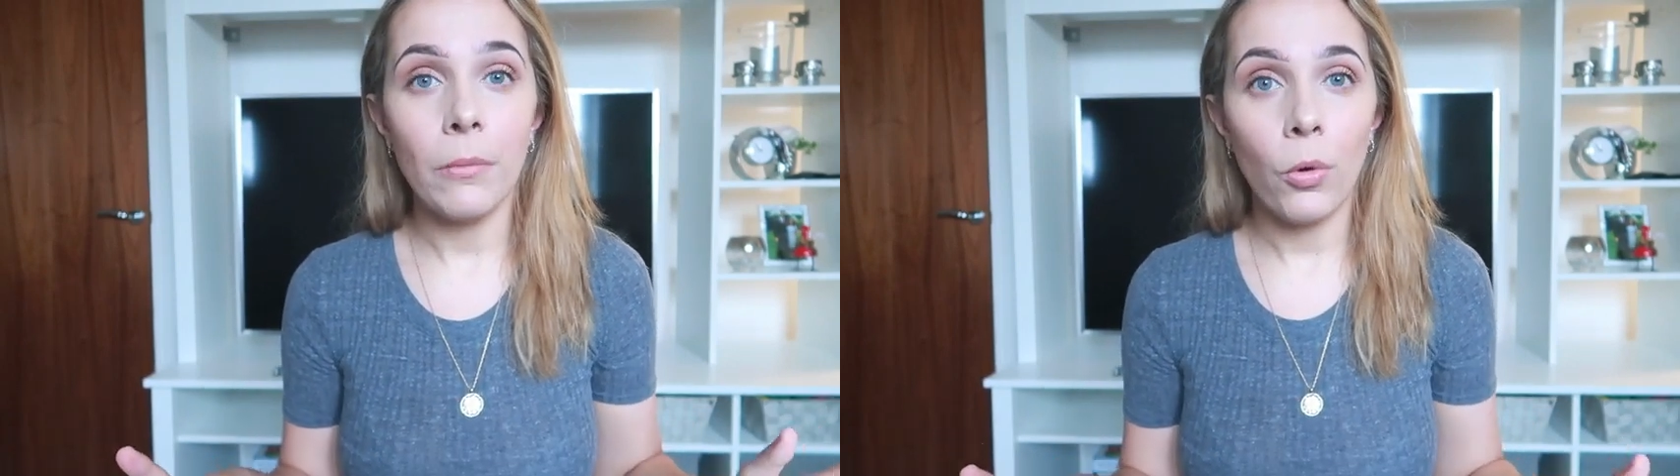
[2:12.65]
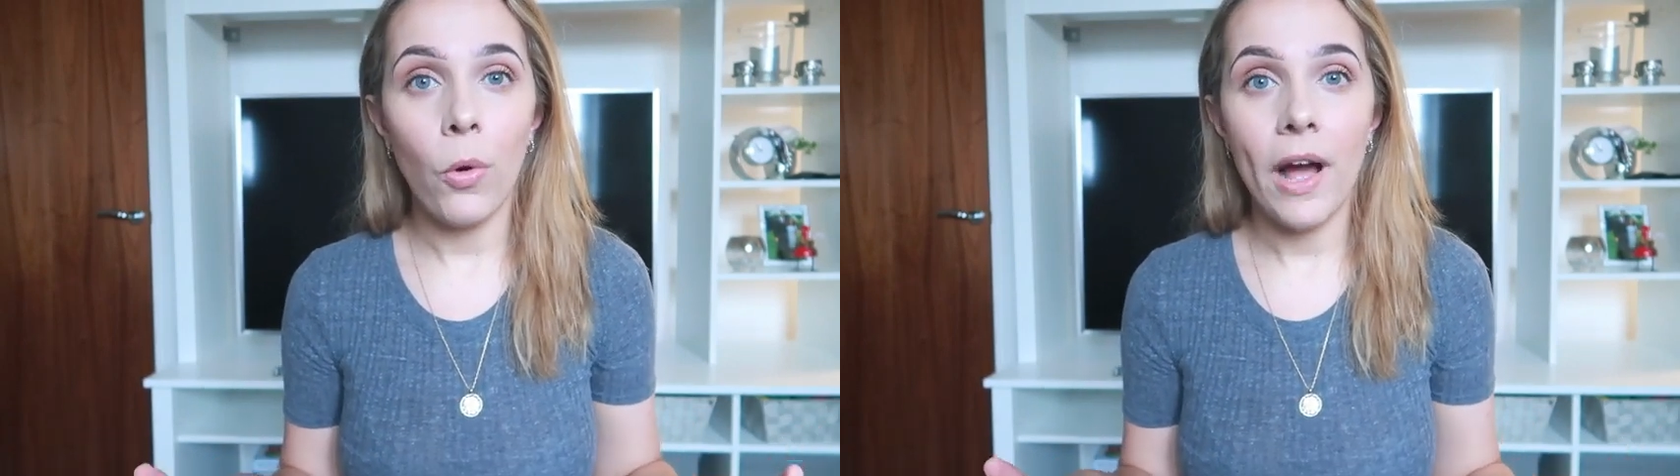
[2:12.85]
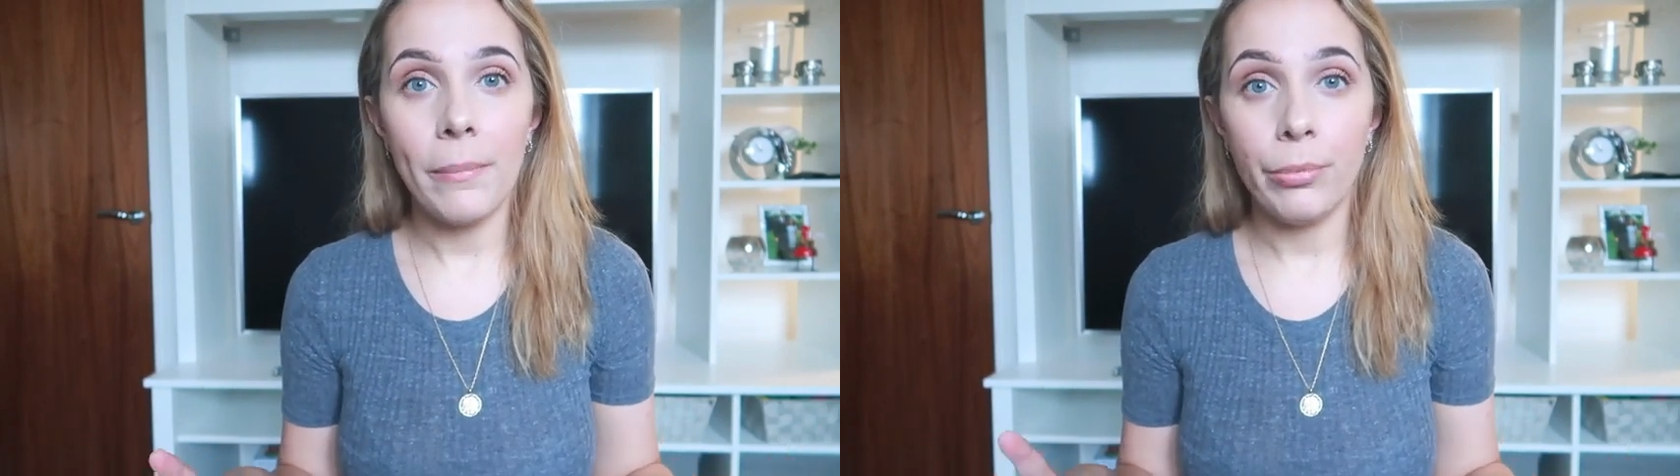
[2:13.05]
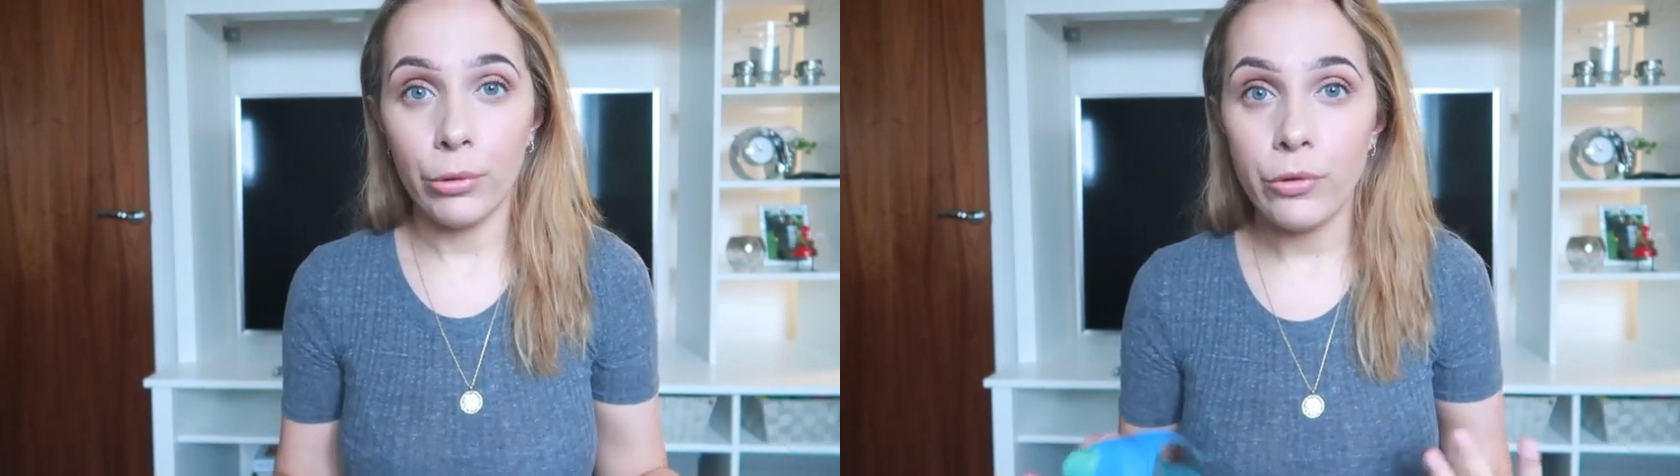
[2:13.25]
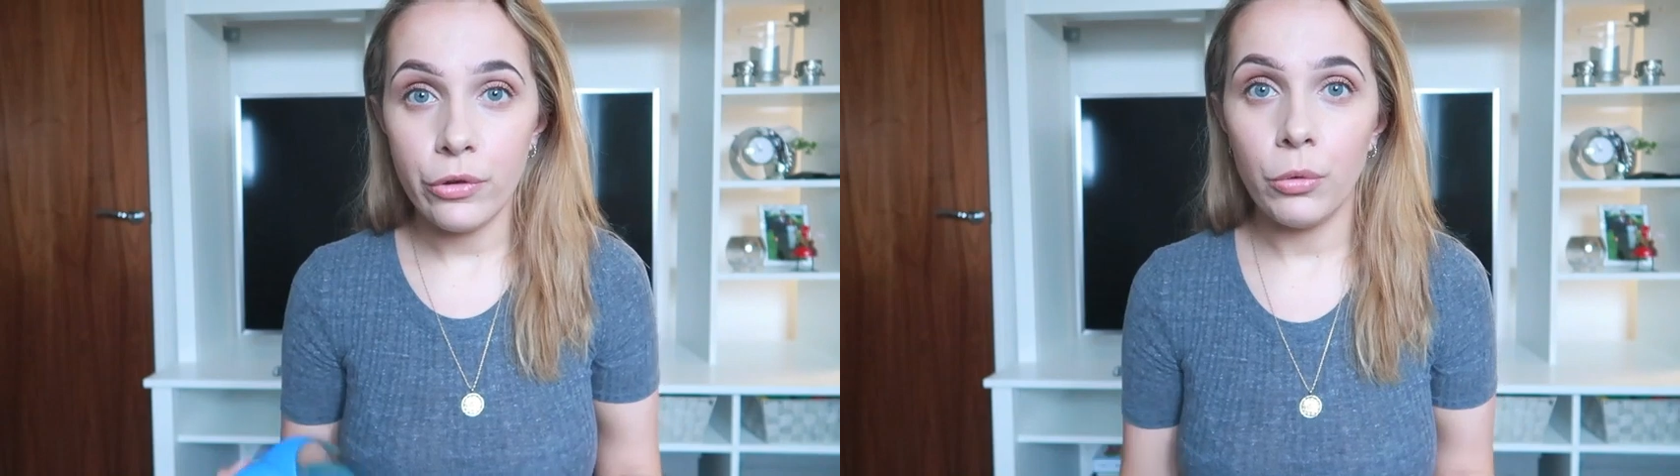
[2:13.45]
I'm quite
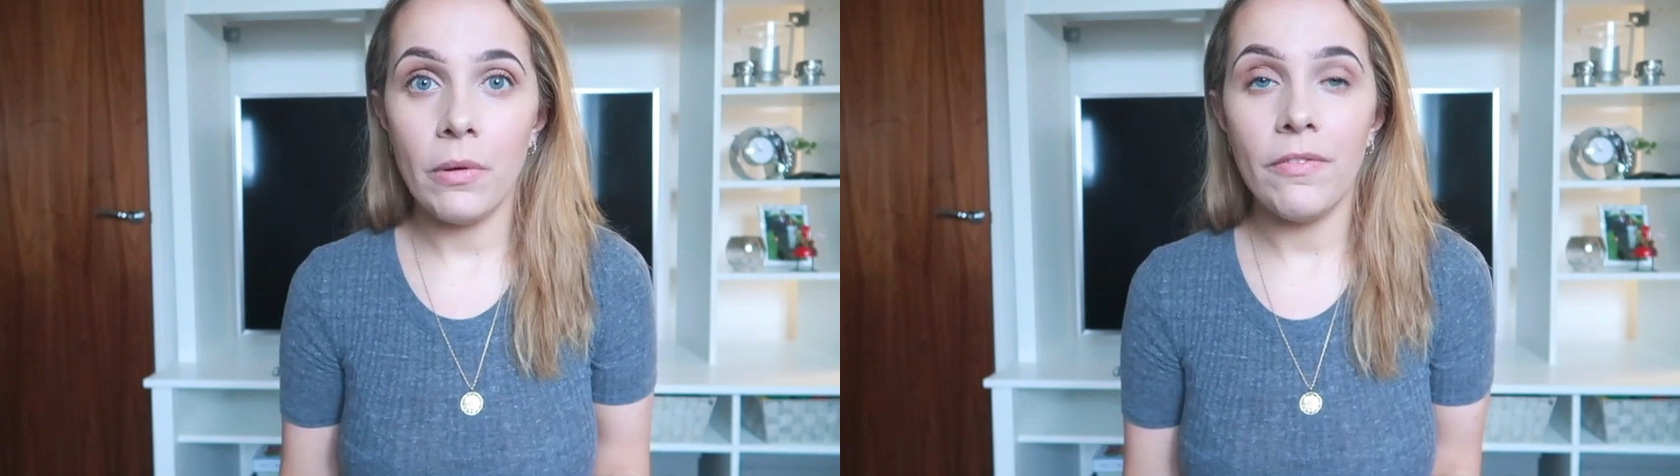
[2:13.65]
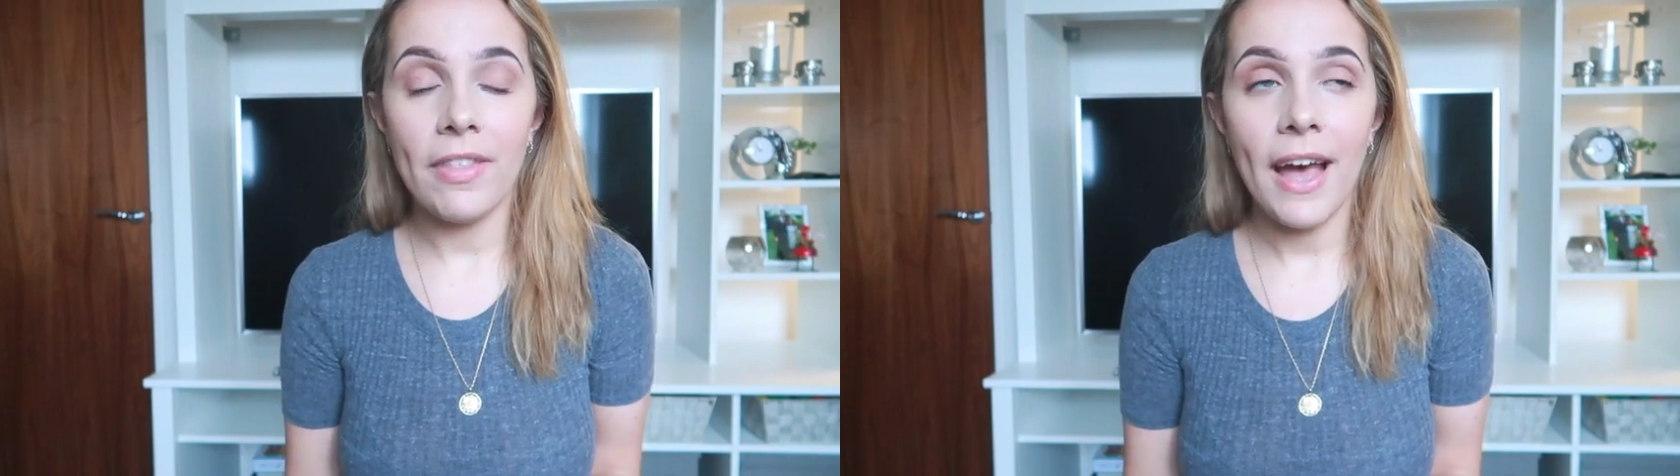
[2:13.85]
brutal with